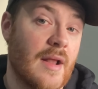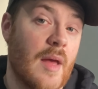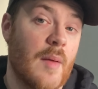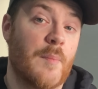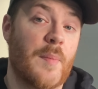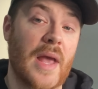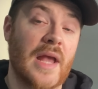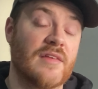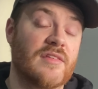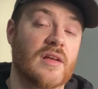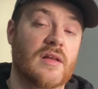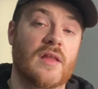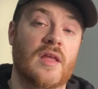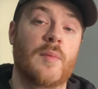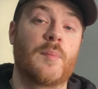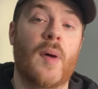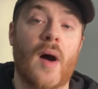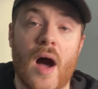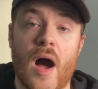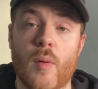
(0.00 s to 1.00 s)
basically
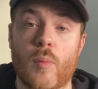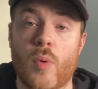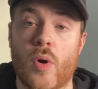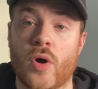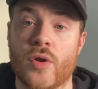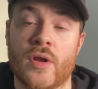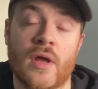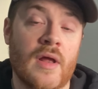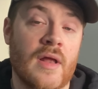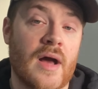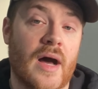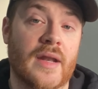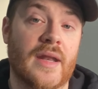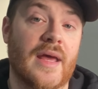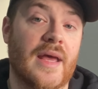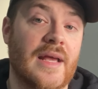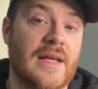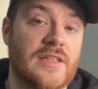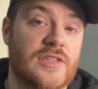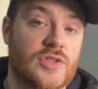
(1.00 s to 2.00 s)
part 1 and
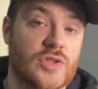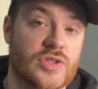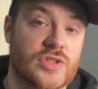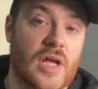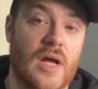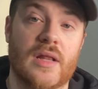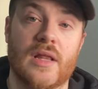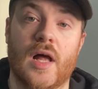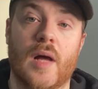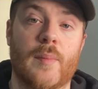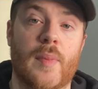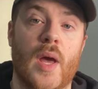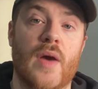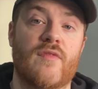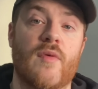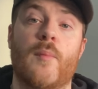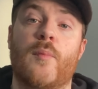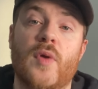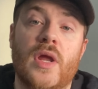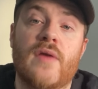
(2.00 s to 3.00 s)
it is just a little bit of
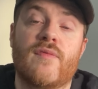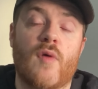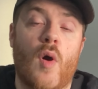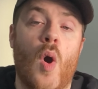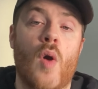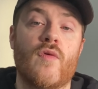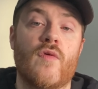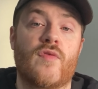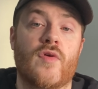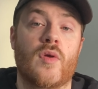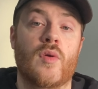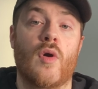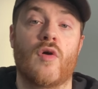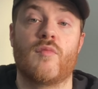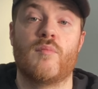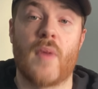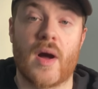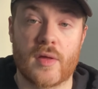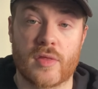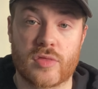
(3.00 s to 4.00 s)
a brief overview
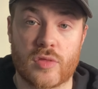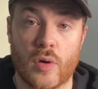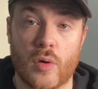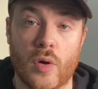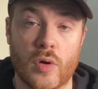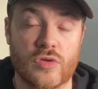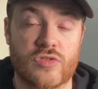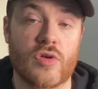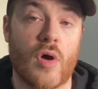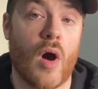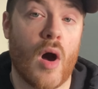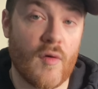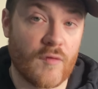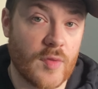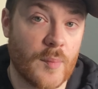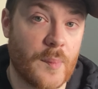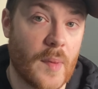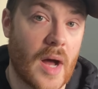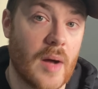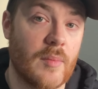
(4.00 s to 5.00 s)
of my thoughts of
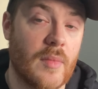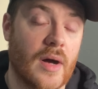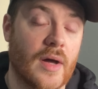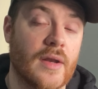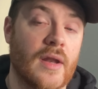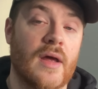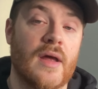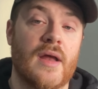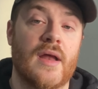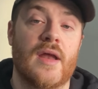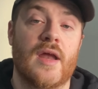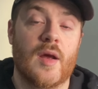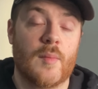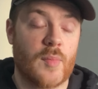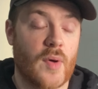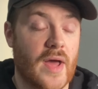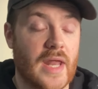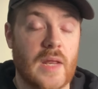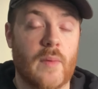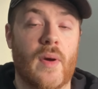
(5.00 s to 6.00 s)
The Batman.
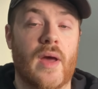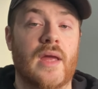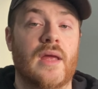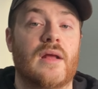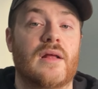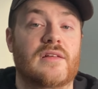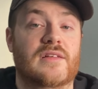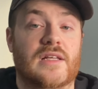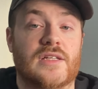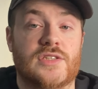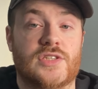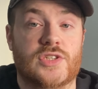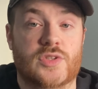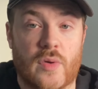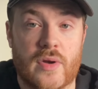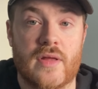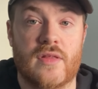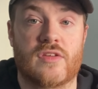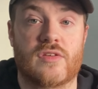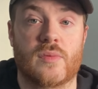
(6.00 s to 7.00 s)
But anyway, let's get
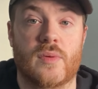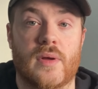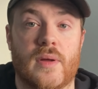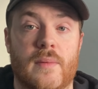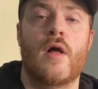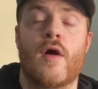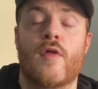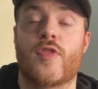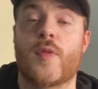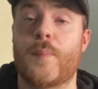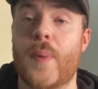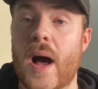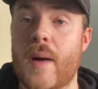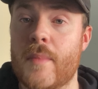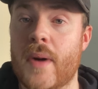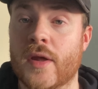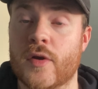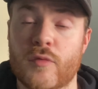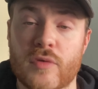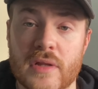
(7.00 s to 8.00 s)
straight into it. The
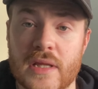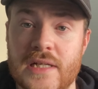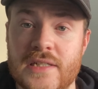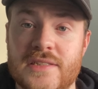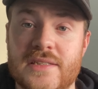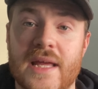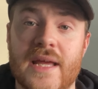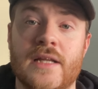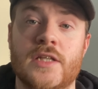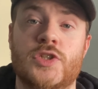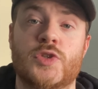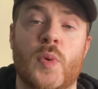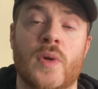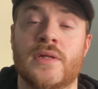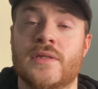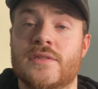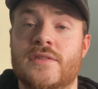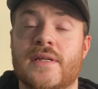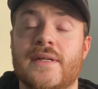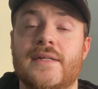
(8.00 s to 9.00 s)
Batman released in
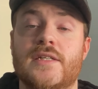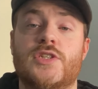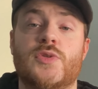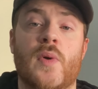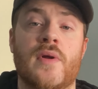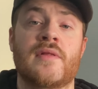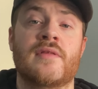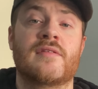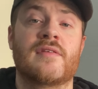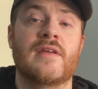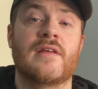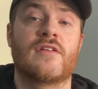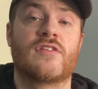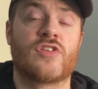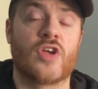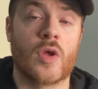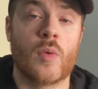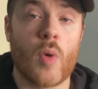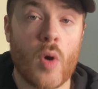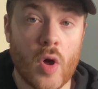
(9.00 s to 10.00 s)

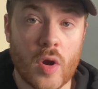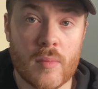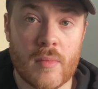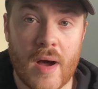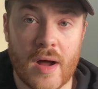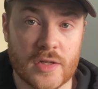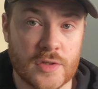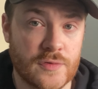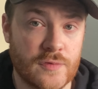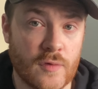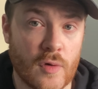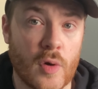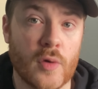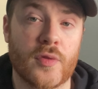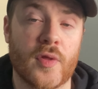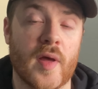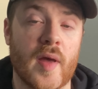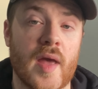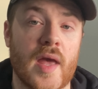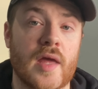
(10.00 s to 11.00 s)
2022 on March
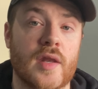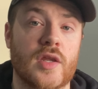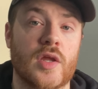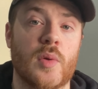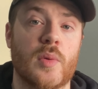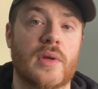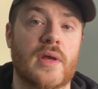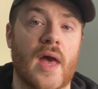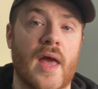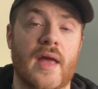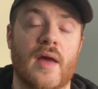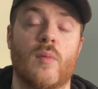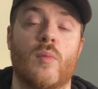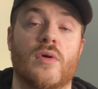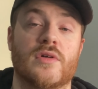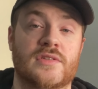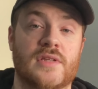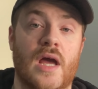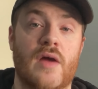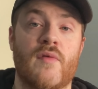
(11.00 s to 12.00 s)
4th here in the UK and
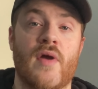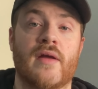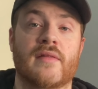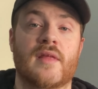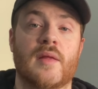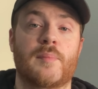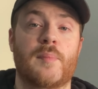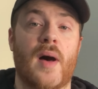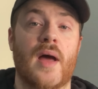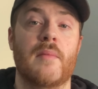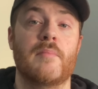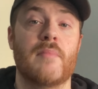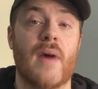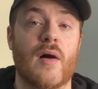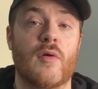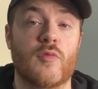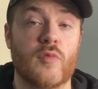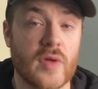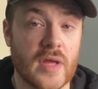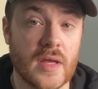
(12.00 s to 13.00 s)
was directed by
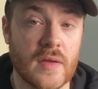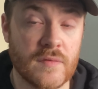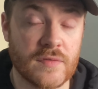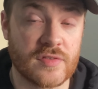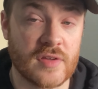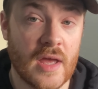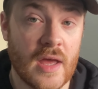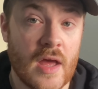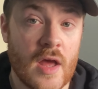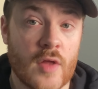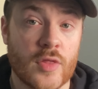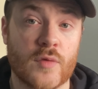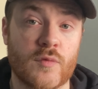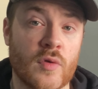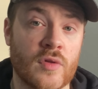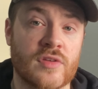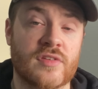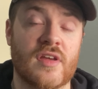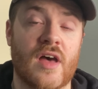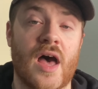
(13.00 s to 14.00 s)
Matt Reeves. The
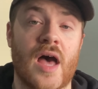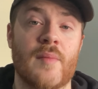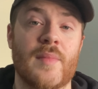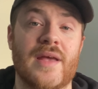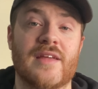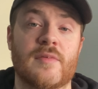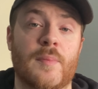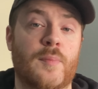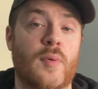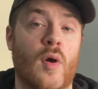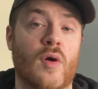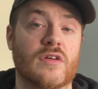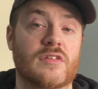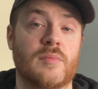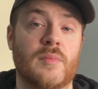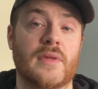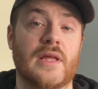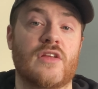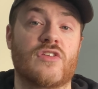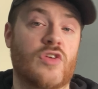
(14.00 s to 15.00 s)
runtime is
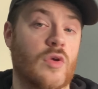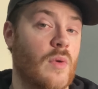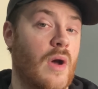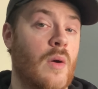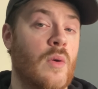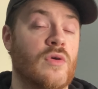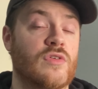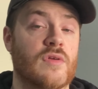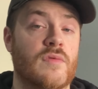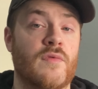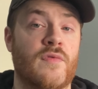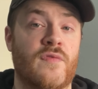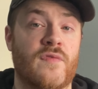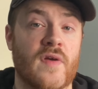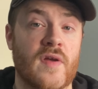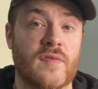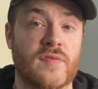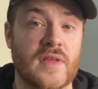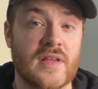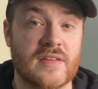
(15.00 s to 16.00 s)
approximately 2 hours and
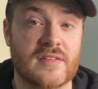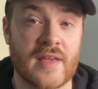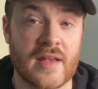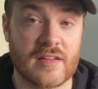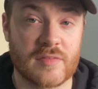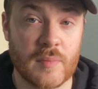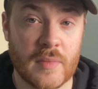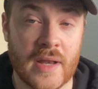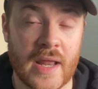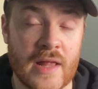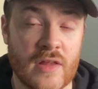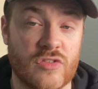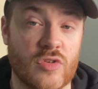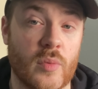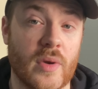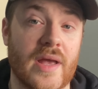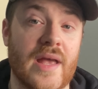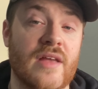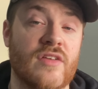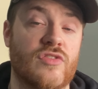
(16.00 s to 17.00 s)
56 minutes, so
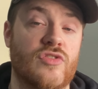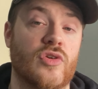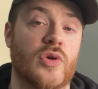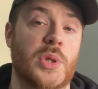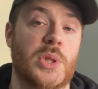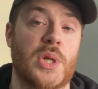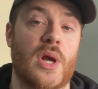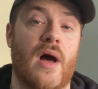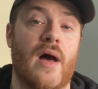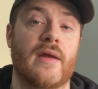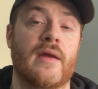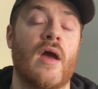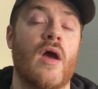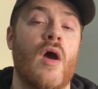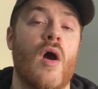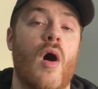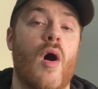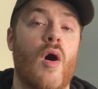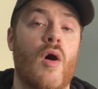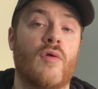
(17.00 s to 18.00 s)
it is just shy
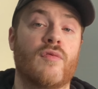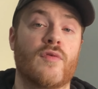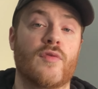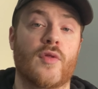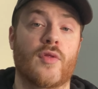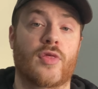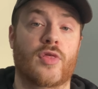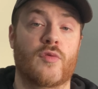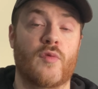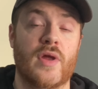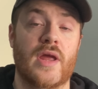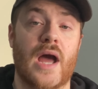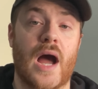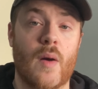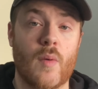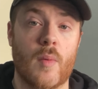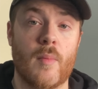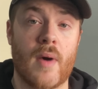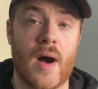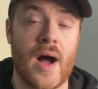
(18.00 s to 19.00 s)
of the
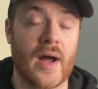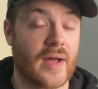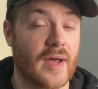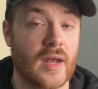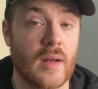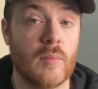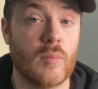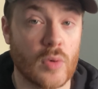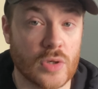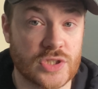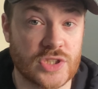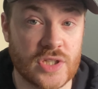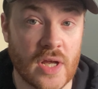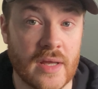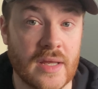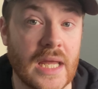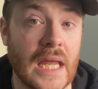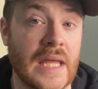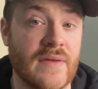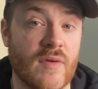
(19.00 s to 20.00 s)
3-hour mark. And I must say,
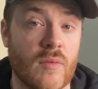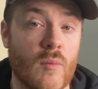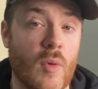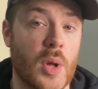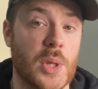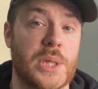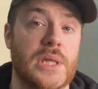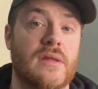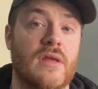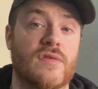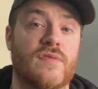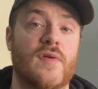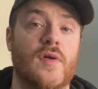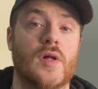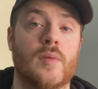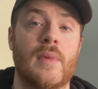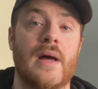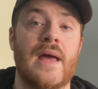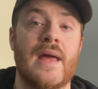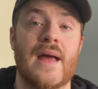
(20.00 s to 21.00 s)
even watching this
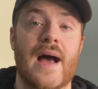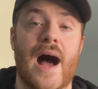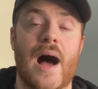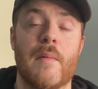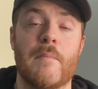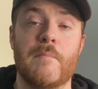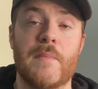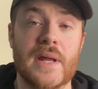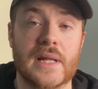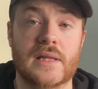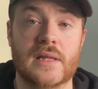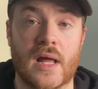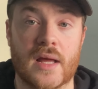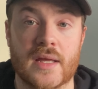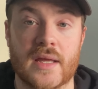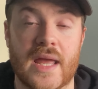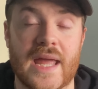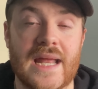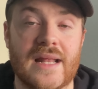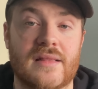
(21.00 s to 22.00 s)
film at
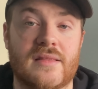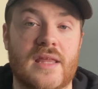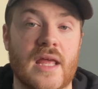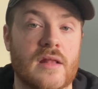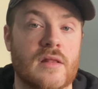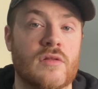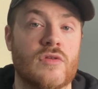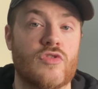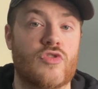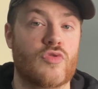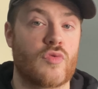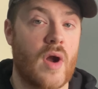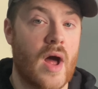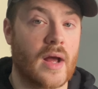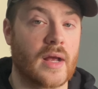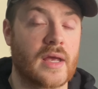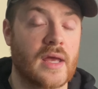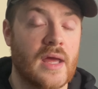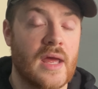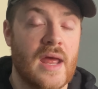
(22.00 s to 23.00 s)
midnight, it didn't
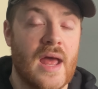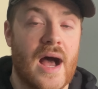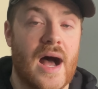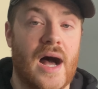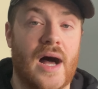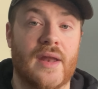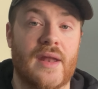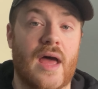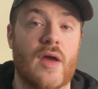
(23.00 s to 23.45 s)
drag and I